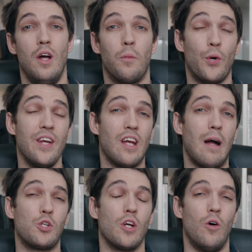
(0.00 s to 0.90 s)

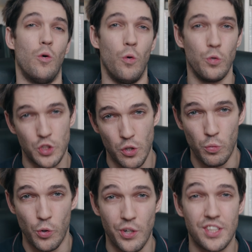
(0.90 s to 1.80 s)
Pre-capture also
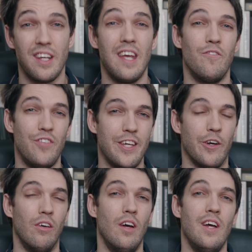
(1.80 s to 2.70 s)
works in video.